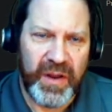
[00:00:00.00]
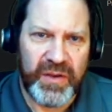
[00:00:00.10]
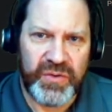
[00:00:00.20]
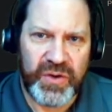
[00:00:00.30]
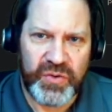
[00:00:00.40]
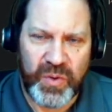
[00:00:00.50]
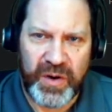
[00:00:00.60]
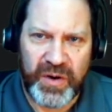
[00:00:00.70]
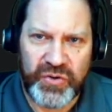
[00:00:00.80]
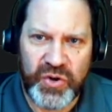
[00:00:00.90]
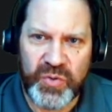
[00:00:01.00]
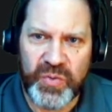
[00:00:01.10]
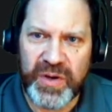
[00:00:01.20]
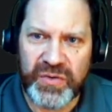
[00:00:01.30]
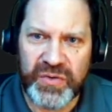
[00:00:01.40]
So I just wanted to show you an
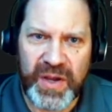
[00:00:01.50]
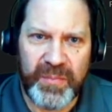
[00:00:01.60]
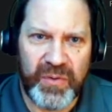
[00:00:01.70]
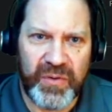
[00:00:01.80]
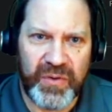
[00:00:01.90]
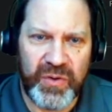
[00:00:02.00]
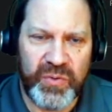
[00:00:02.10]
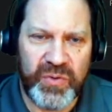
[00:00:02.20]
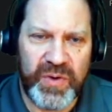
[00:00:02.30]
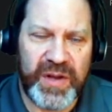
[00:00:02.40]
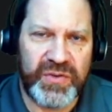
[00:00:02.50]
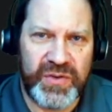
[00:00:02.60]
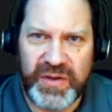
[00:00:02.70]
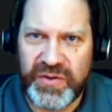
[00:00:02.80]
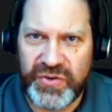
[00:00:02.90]
example. You do not see
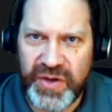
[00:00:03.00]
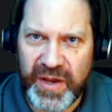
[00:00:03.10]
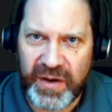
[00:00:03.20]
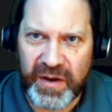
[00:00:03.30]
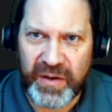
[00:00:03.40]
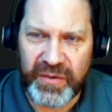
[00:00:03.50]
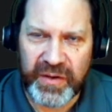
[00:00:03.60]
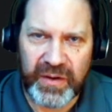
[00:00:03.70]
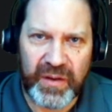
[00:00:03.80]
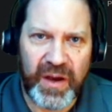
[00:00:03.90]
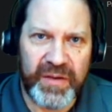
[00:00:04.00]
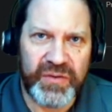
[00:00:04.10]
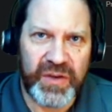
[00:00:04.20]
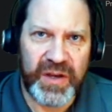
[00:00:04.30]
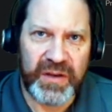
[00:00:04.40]
this yet on the live
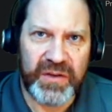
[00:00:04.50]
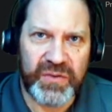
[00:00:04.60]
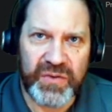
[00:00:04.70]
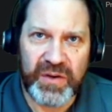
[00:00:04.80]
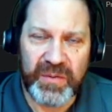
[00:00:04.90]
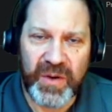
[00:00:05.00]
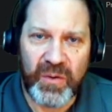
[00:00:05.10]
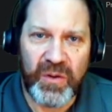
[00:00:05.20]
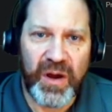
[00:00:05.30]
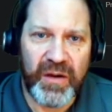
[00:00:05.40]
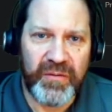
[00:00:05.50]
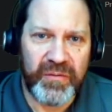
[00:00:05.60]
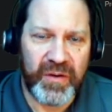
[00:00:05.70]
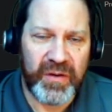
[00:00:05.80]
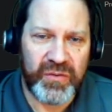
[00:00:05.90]
site. This is going to go live
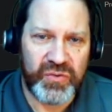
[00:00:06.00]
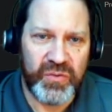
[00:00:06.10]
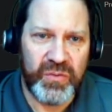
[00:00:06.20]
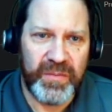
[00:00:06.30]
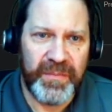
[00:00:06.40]
soon,